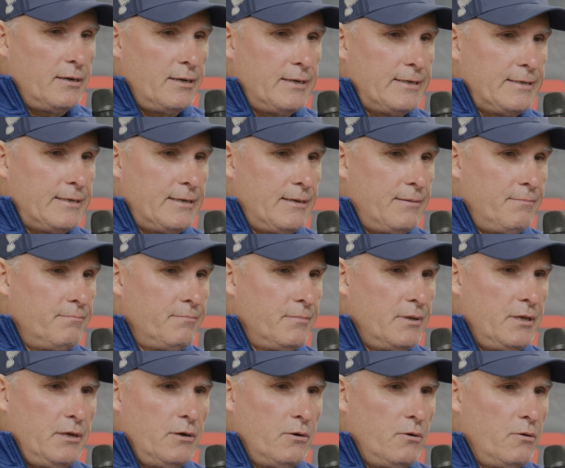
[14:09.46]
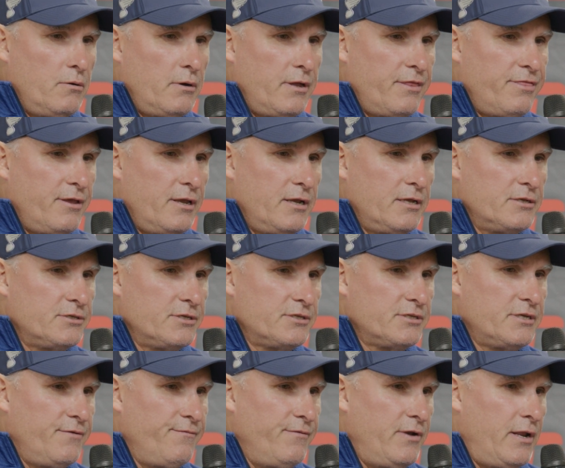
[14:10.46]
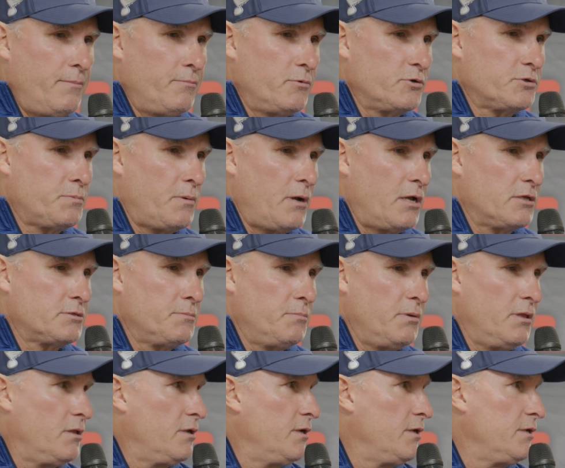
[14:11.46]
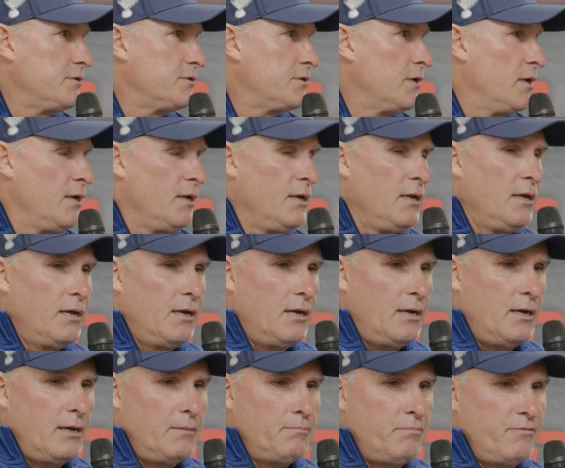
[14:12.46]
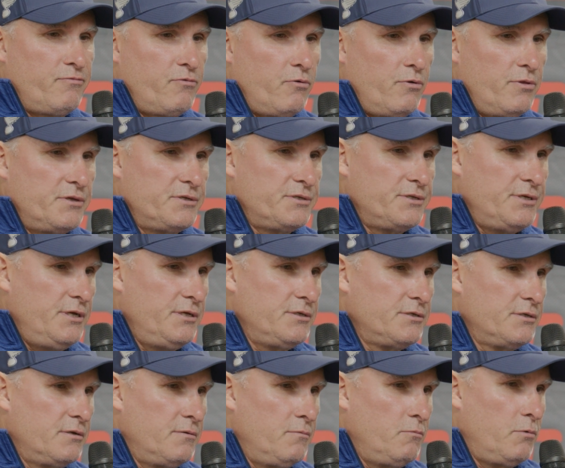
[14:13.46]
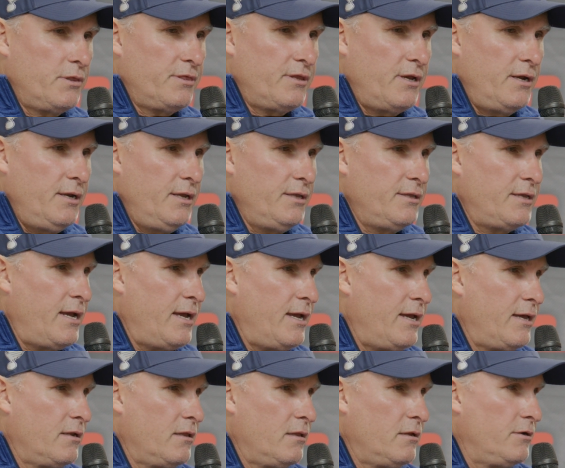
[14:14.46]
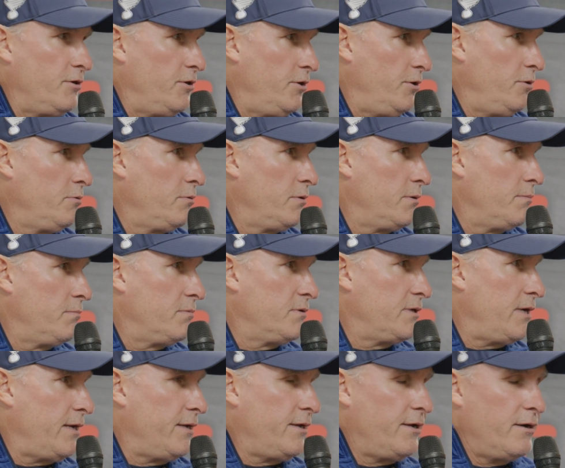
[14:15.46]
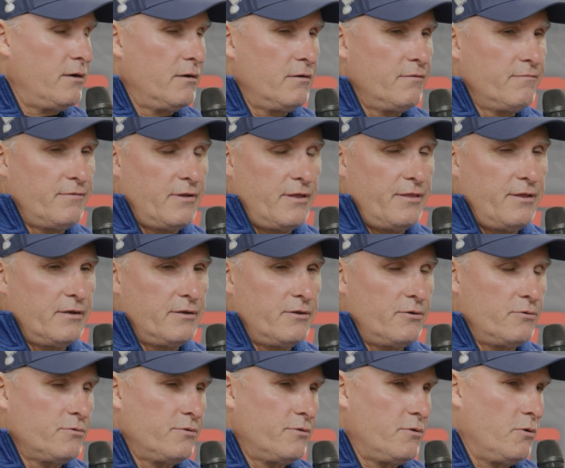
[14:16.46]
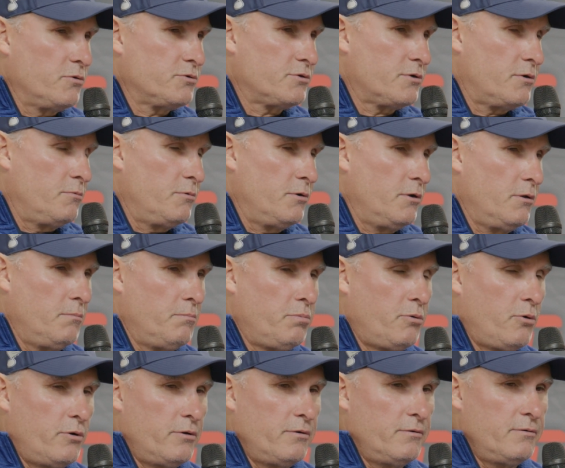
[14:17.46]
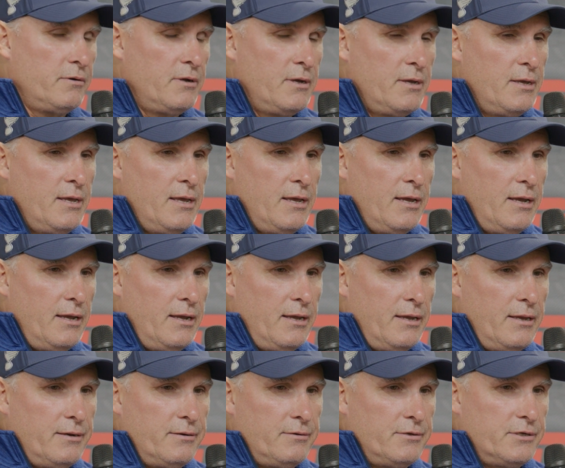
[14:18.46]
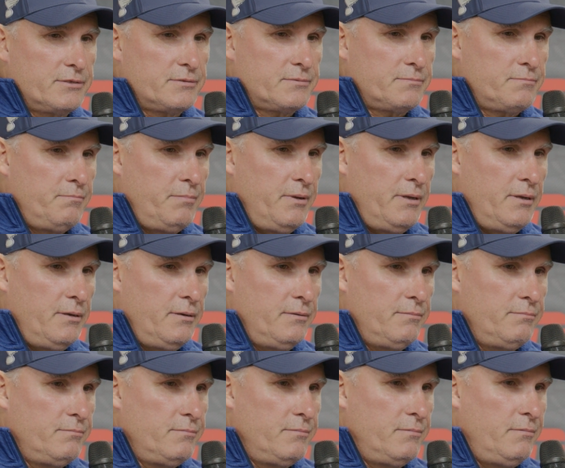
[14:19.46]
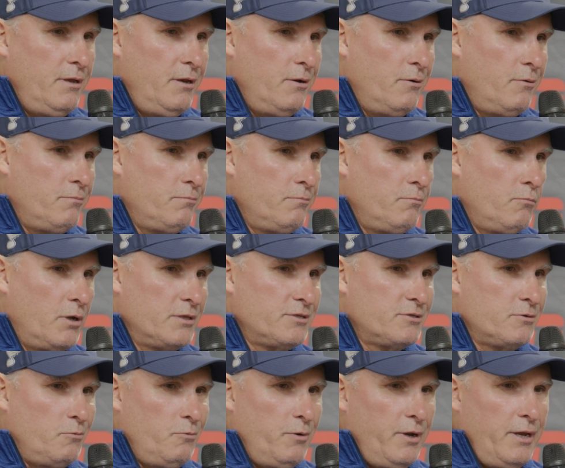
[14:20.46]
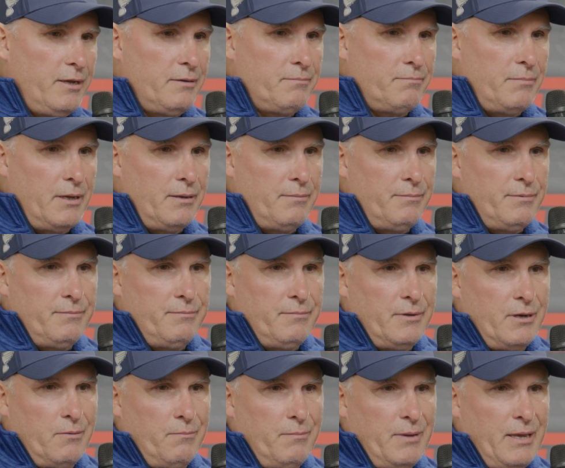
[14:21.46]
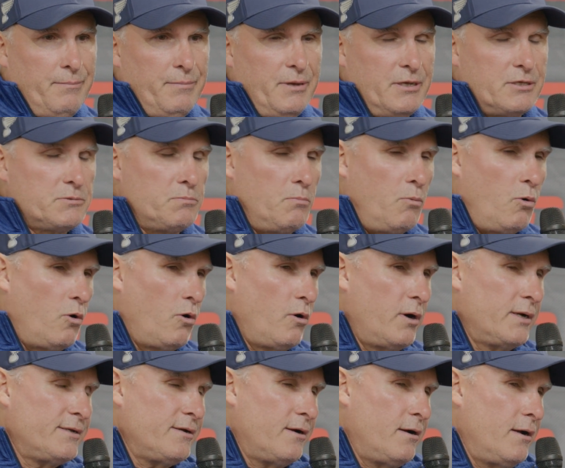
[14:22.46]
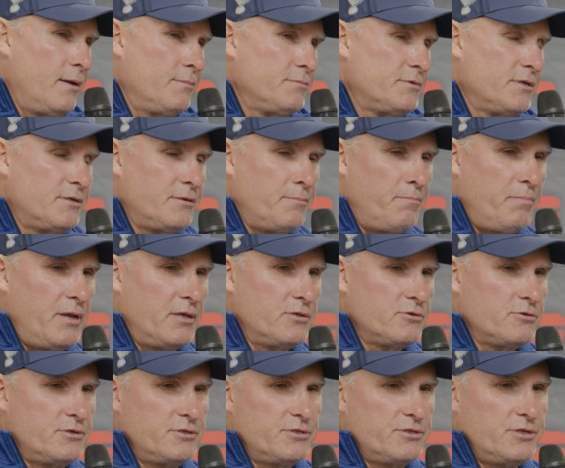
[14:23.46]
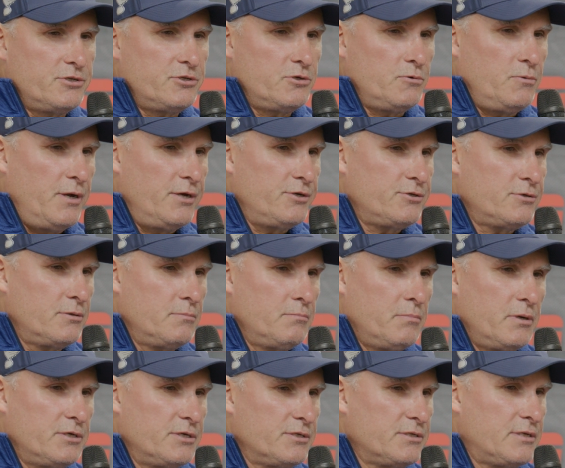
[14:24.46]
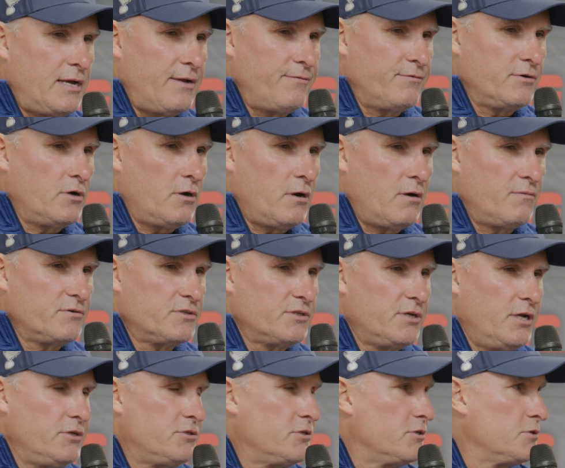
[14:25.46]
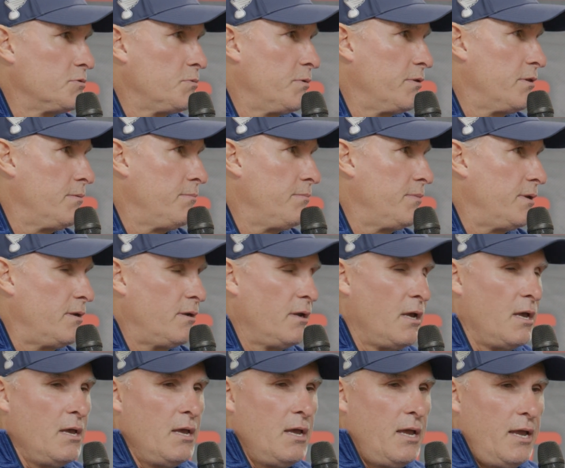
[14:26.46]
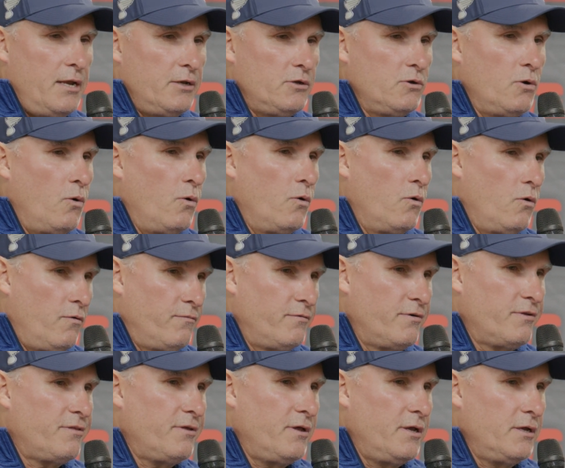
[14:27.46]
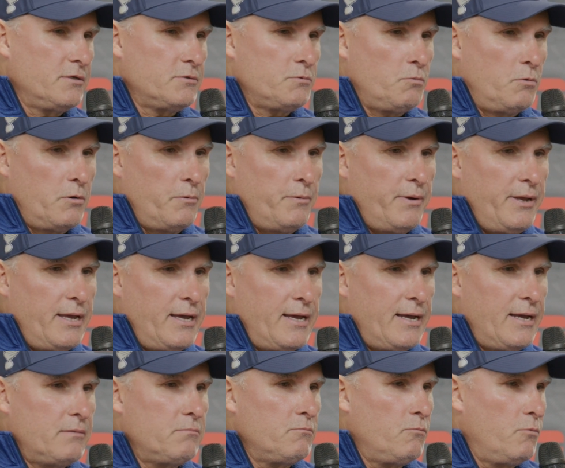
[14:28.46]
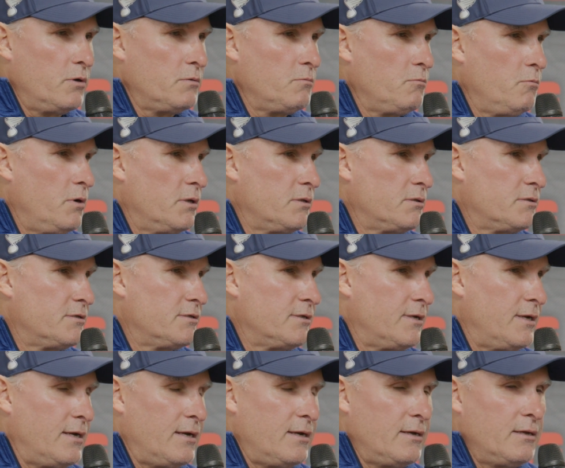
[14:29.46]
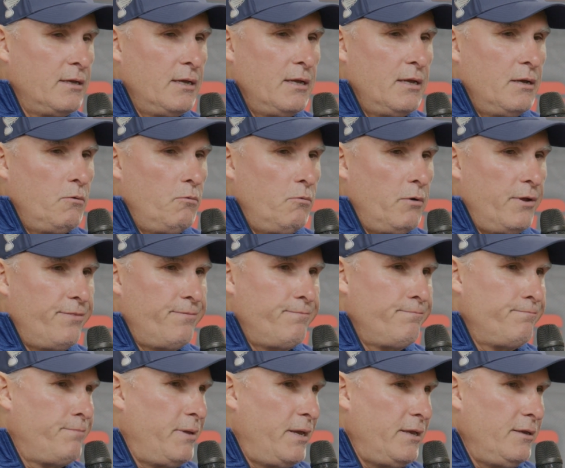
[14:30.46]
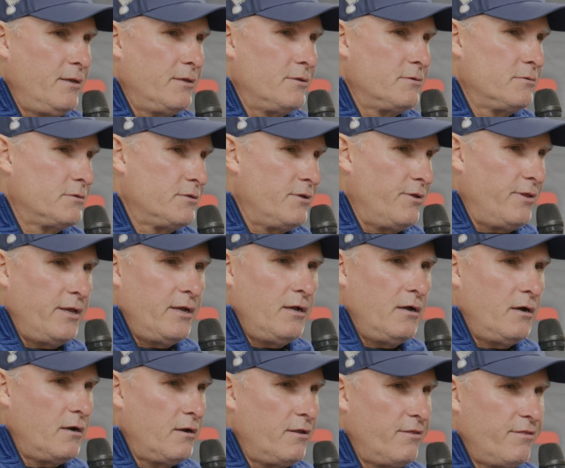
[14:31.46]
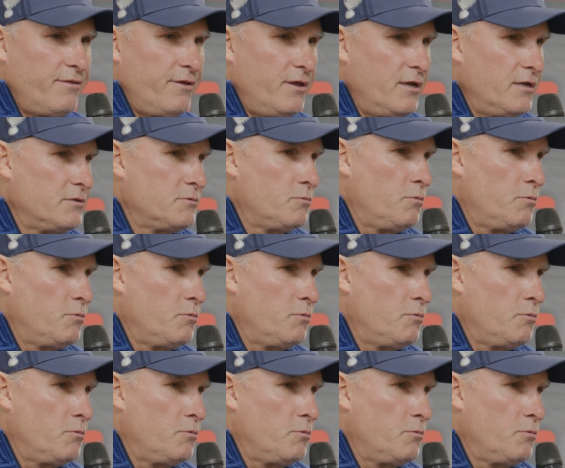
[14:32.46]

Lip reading: I think it's just giving them responsibilities before the season of what they need to handle and do and take care of. I think those are real important, and just be once a week, maybe it's more at times. It depends on the situation, but just having conversations with them and going over things. Where we at? What opinions do they got on things?